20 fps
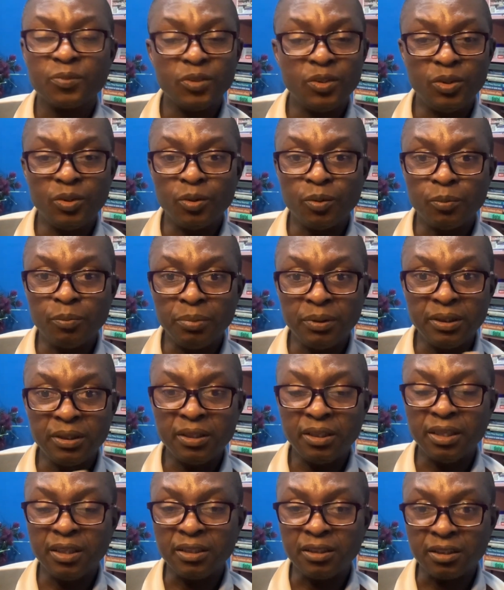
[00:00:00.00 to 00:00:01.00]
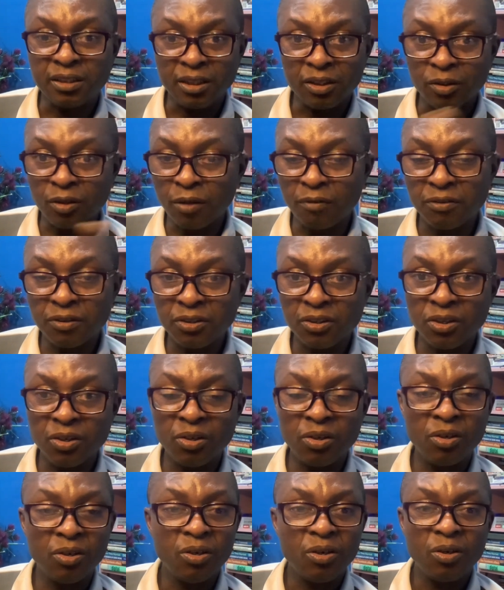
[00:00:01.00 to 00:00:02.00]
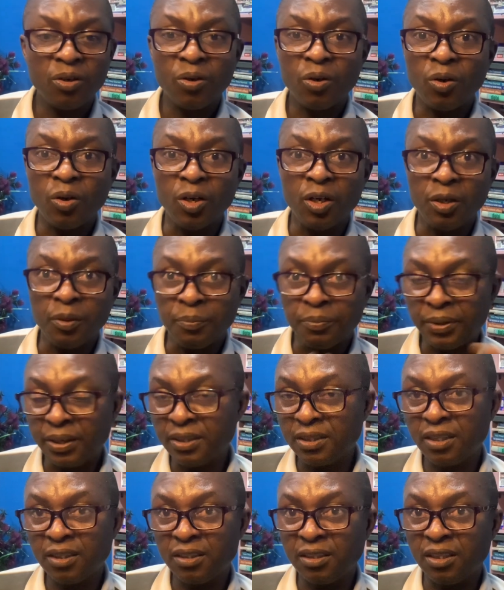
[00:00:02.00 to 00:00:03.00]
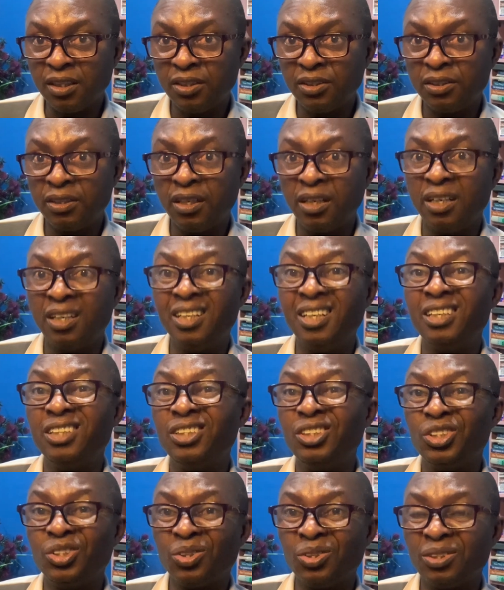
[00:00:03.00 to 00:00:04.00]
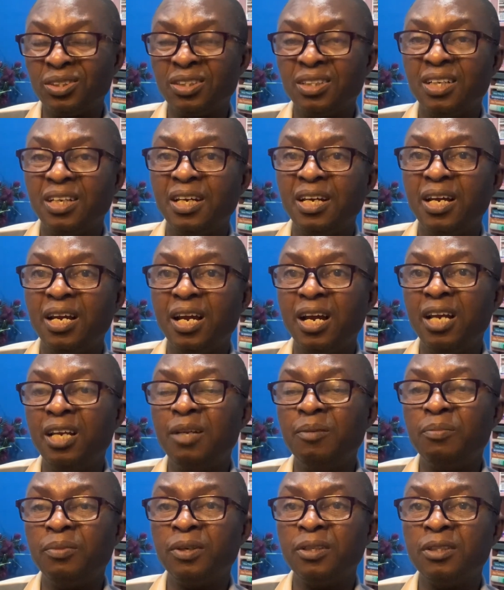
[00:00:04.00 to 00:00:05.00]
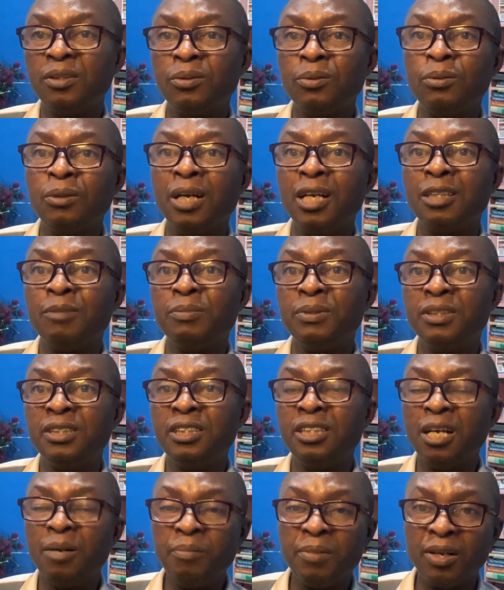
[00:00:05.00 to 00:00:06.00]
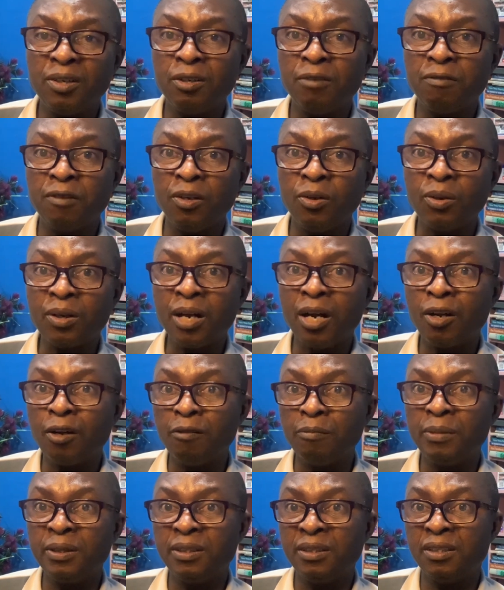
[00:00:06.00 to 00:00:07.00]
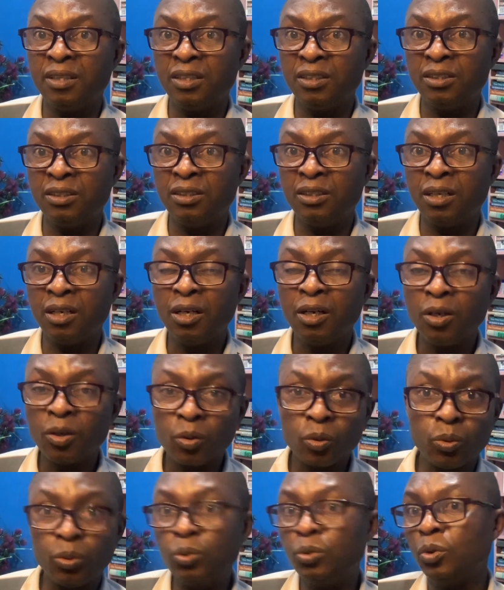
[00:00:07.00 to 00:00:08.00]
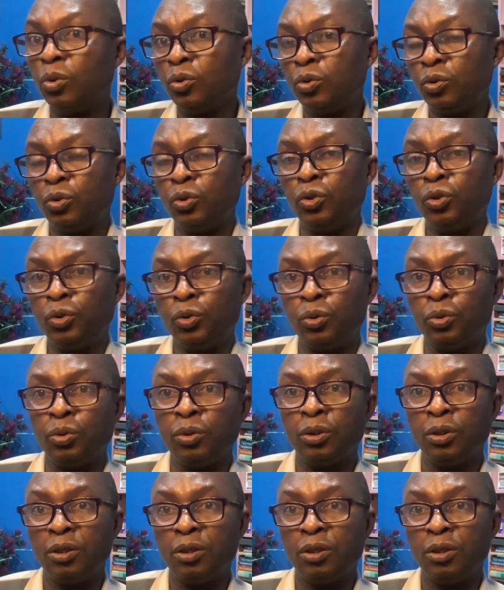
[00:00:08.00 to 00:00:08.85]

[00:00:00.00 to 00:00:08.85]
been a state governor or a president in Nigeria. In short, anybody who has been chairman of a local government in Nigeria, kudos to you.